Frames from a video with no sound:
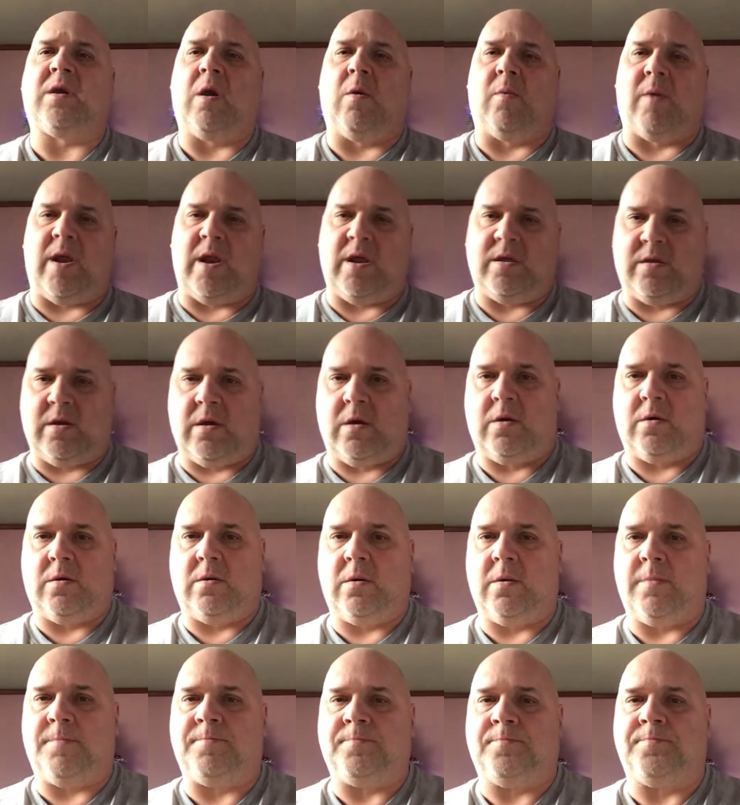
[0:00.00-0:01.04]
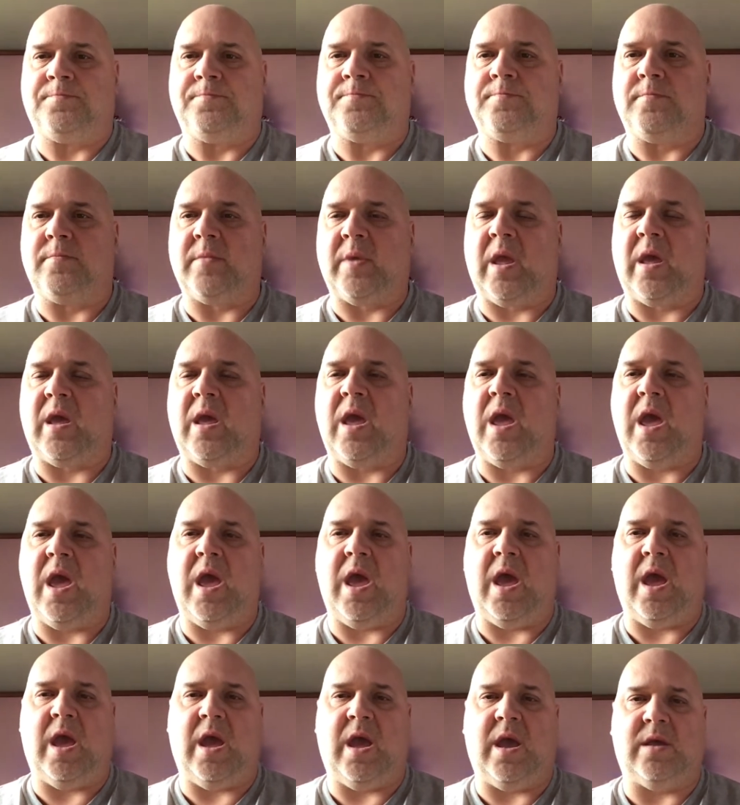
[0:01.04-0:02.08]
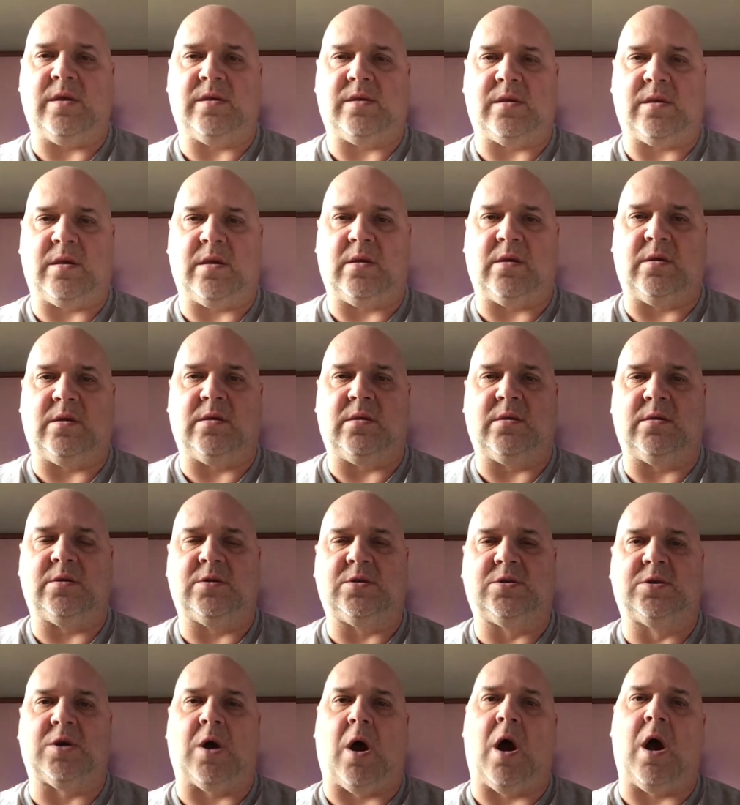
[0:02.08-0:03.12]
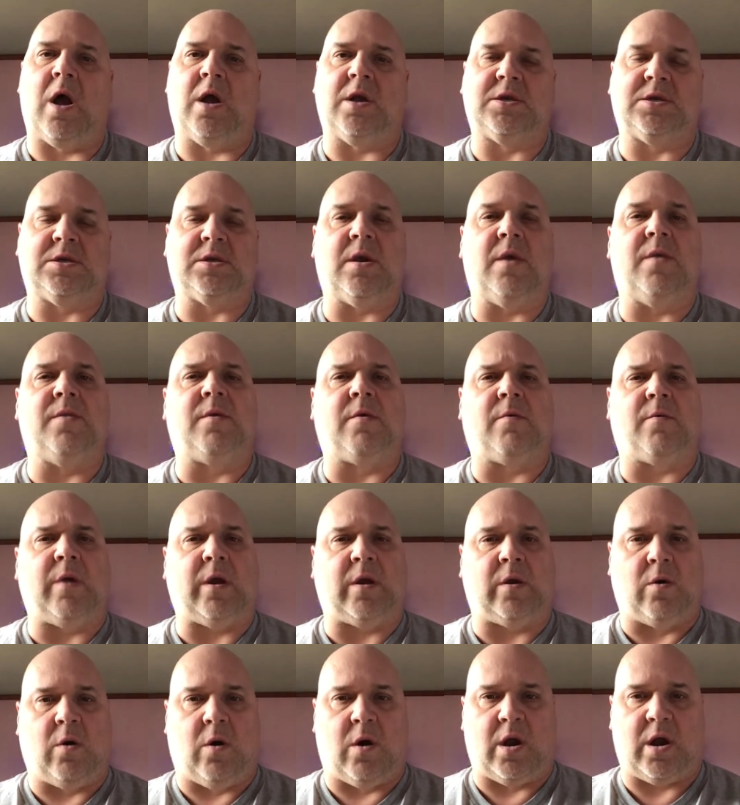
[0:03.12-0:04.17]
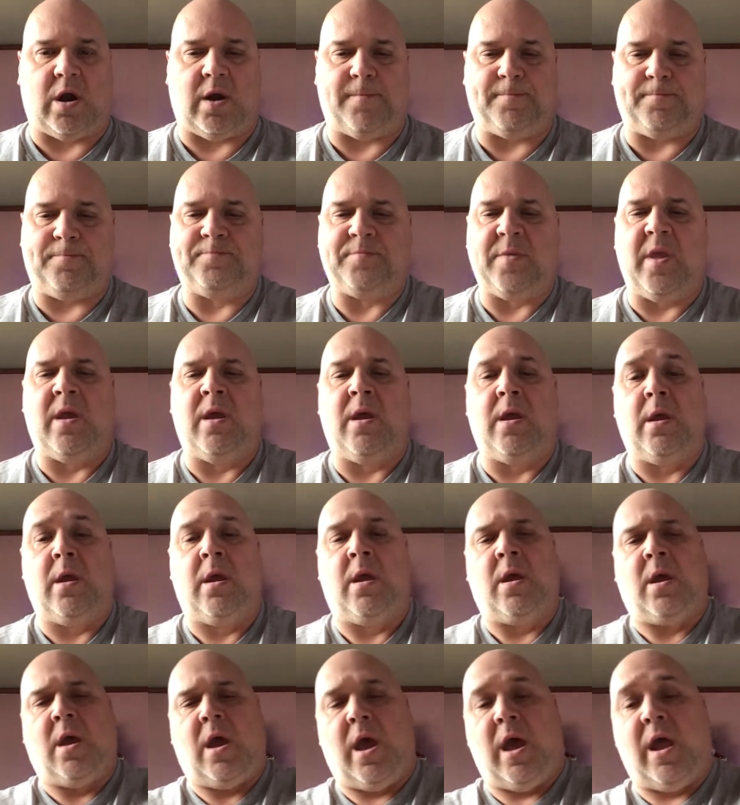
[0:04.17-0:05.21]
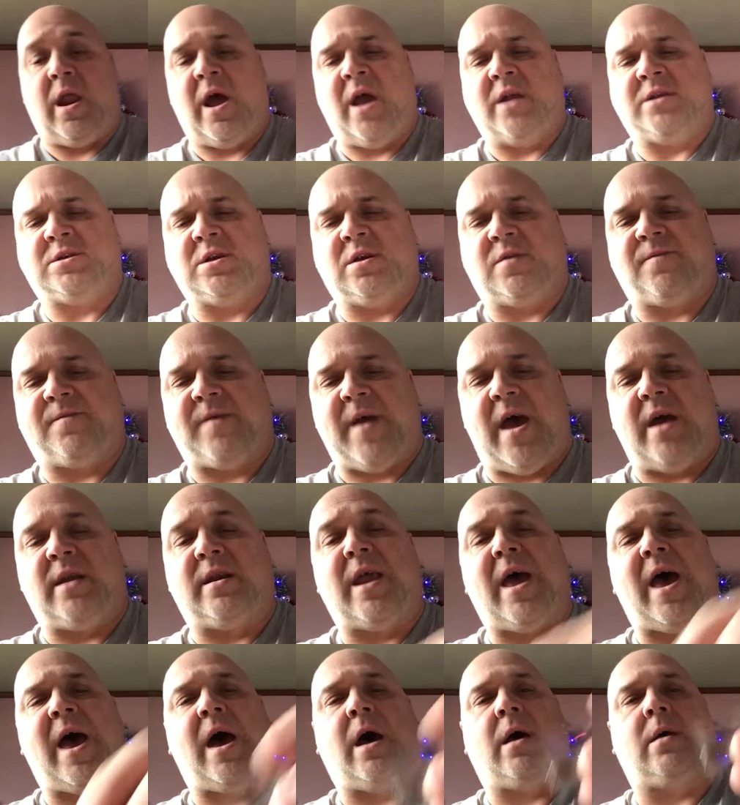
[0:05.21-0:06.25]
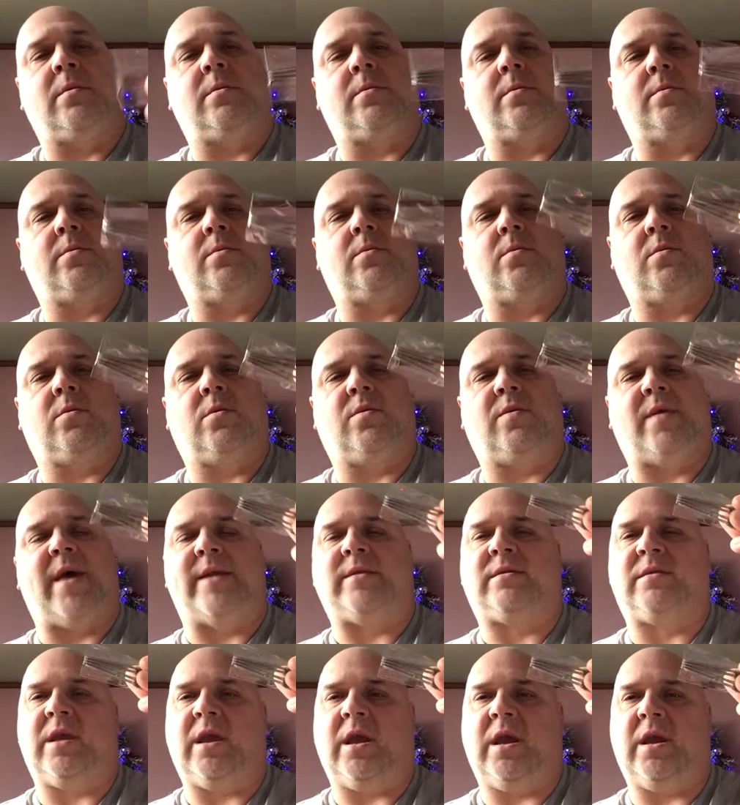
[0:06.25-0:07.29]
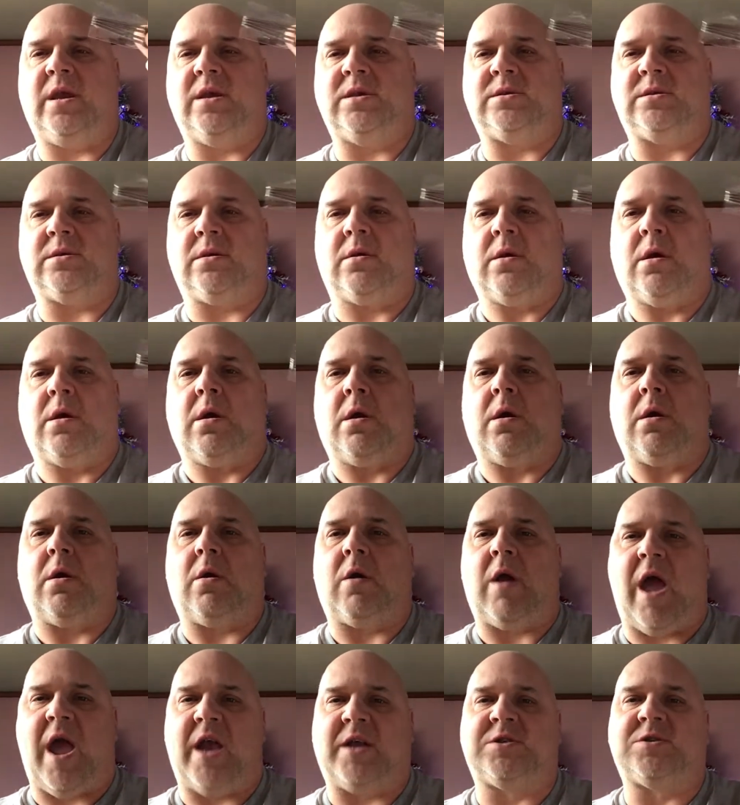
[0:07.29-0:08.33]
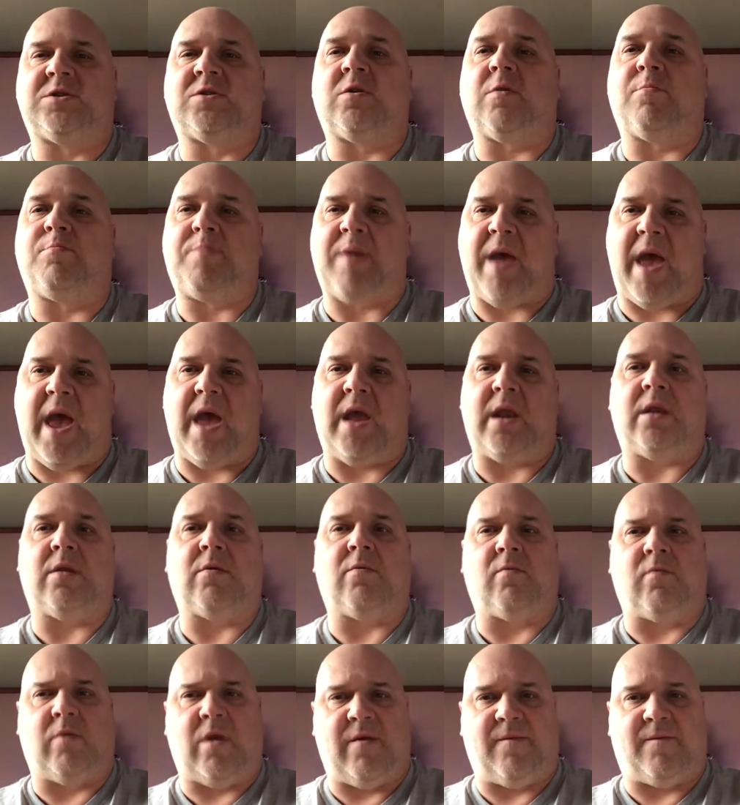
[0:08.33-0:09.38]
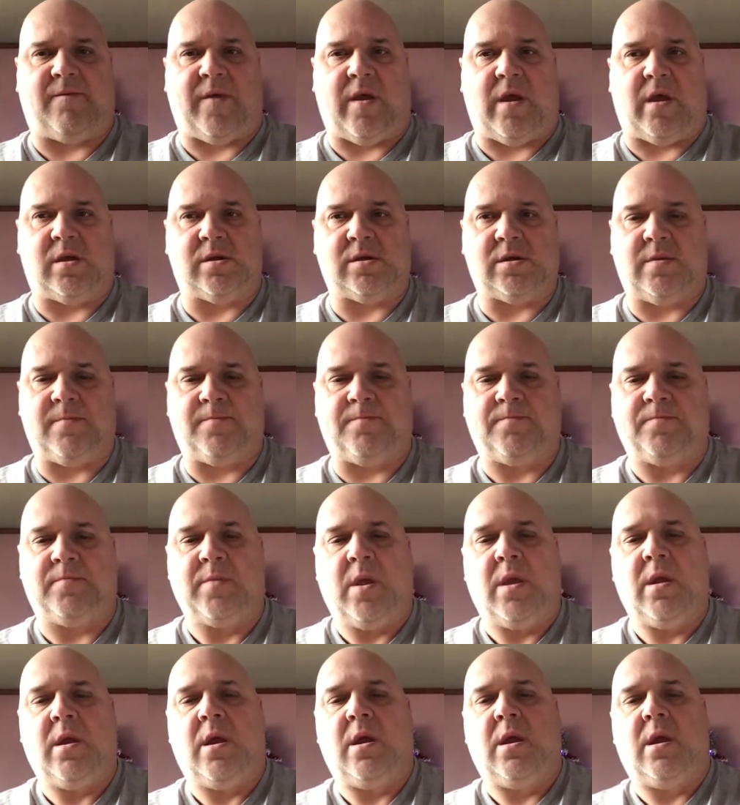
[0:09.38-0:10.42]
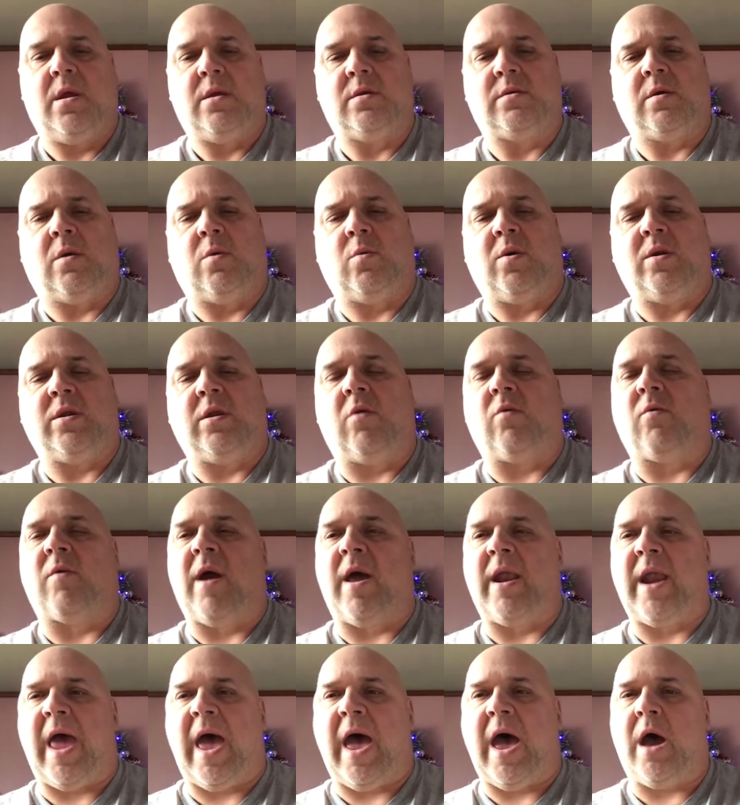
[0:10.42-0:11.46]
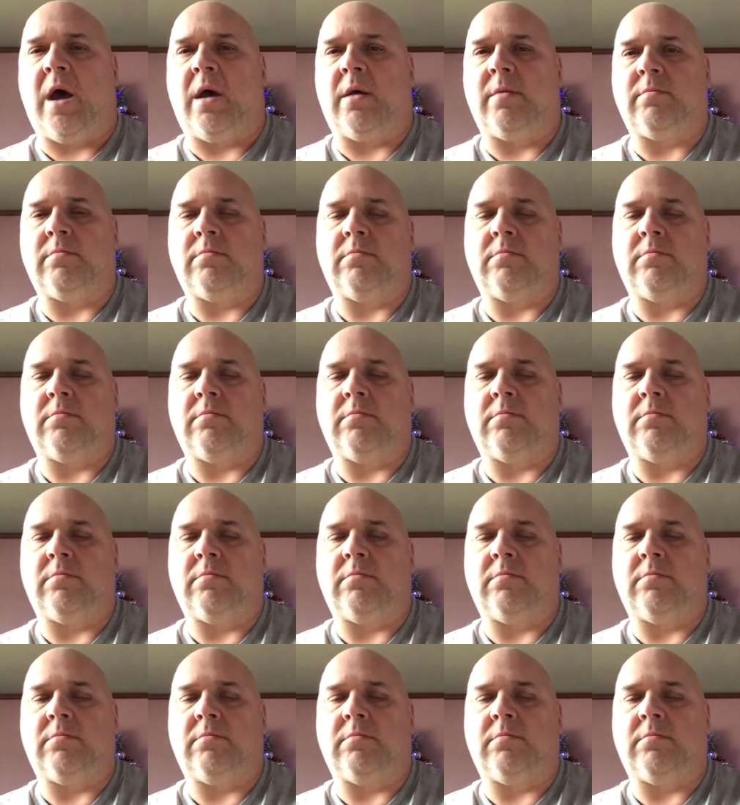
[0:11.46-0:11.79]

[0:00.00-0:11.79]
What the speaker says: want to do is charge the recorder. And I just found out that these are extra pen refills. So when you run out,